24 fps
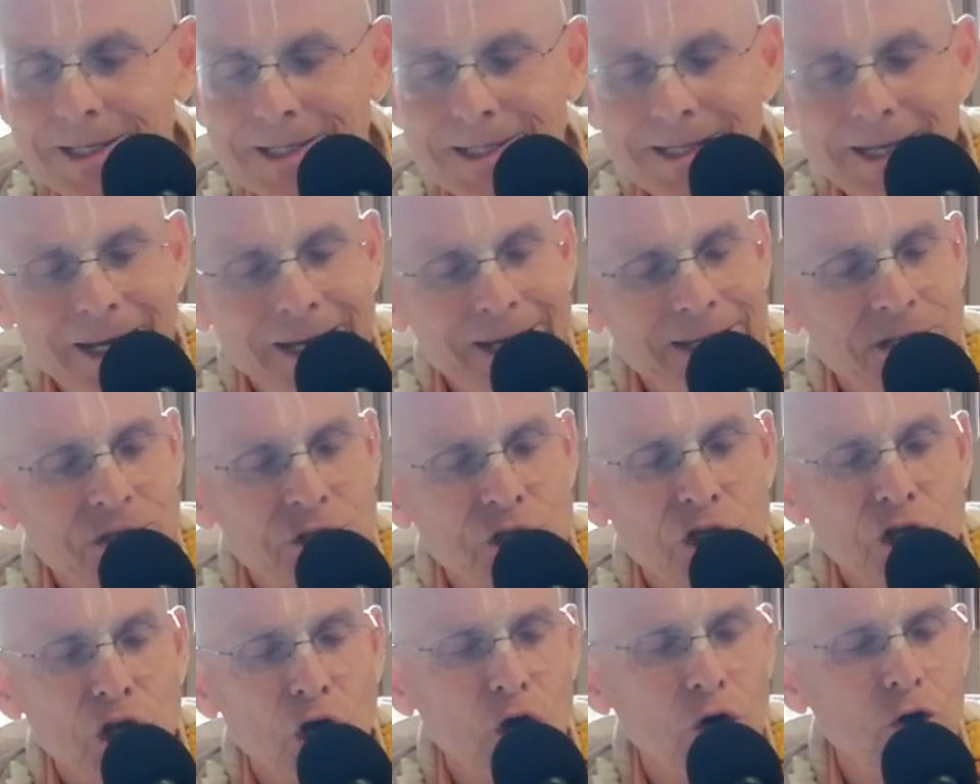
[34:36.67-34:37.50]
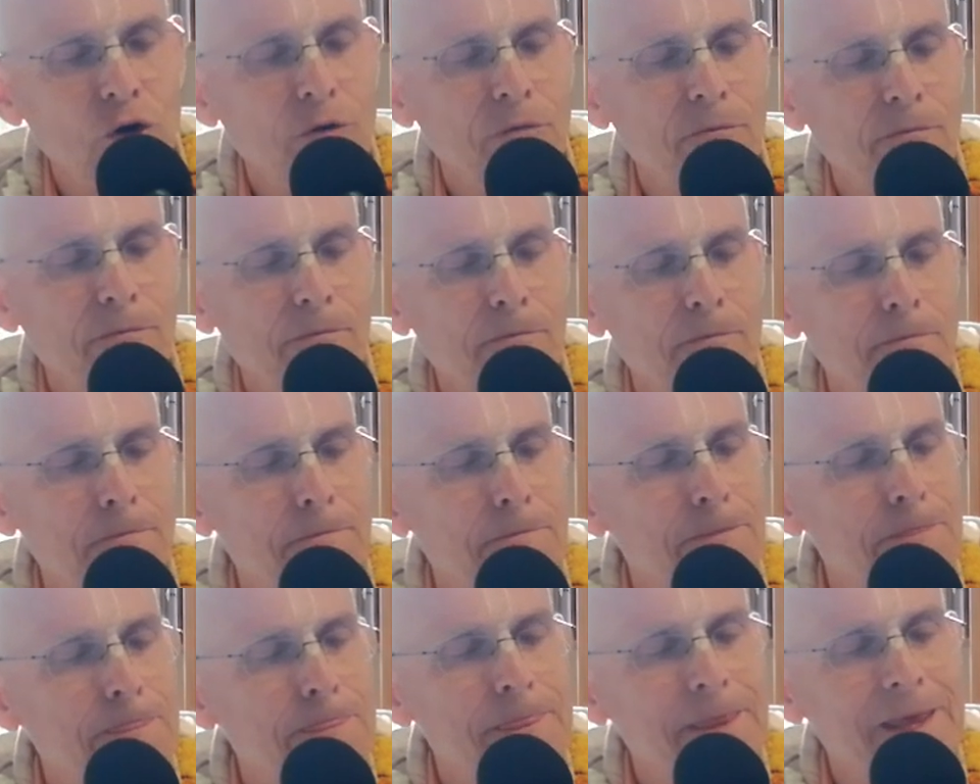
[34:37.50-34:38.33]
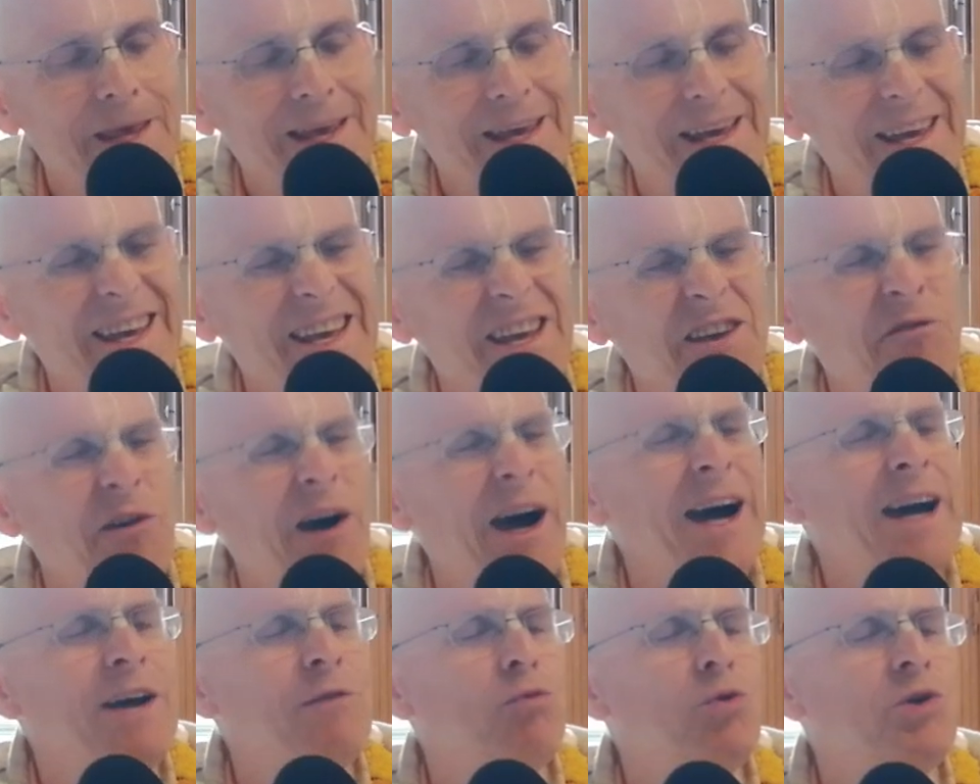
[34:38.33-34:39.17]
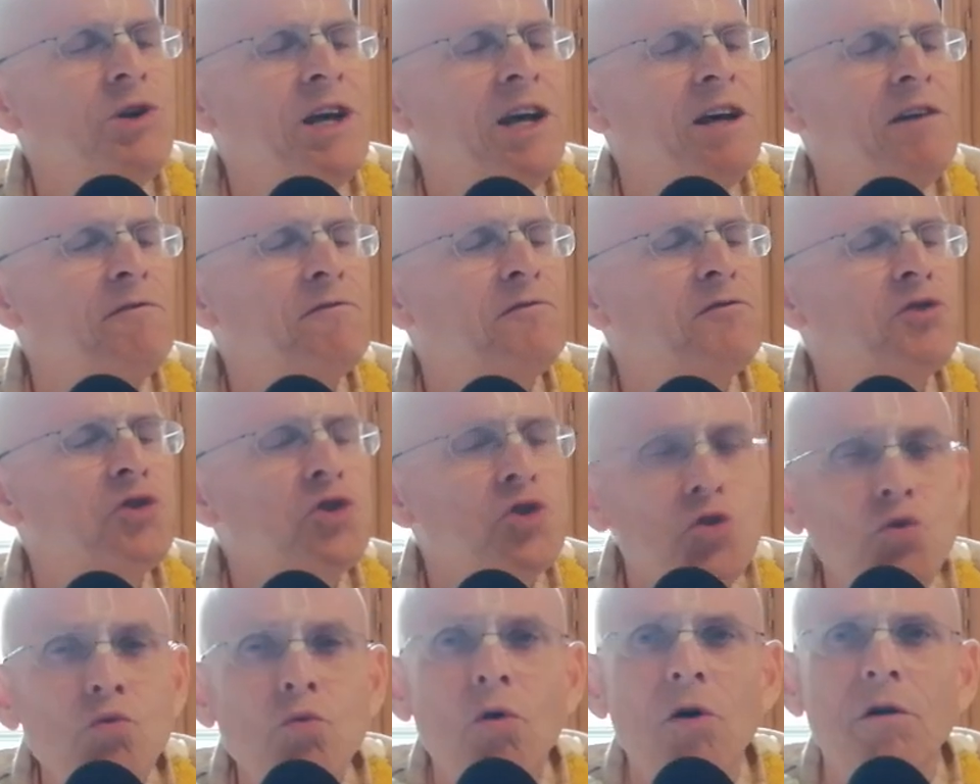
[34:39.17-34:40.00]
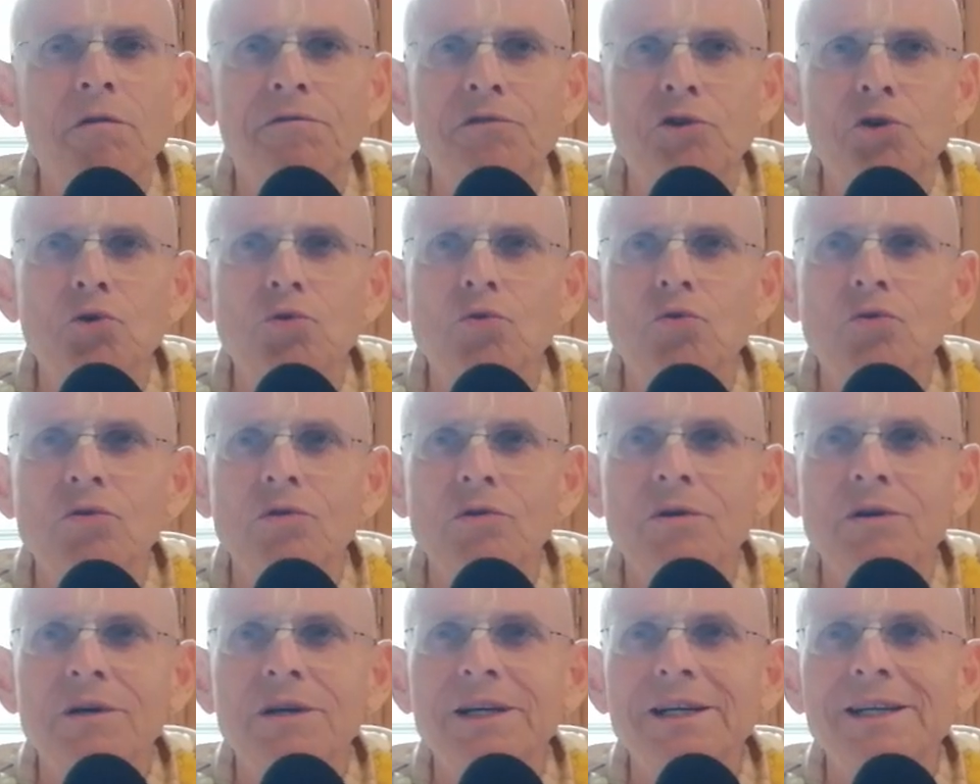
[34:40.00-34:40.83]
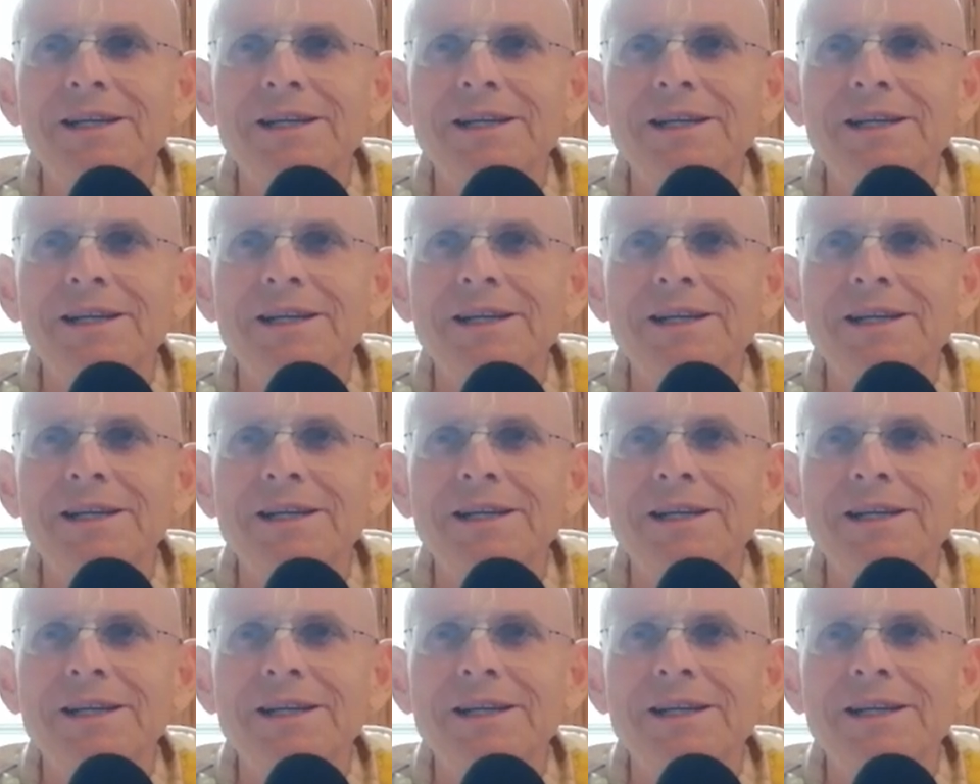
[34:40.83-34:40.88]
he said, You know, if I would have two of you,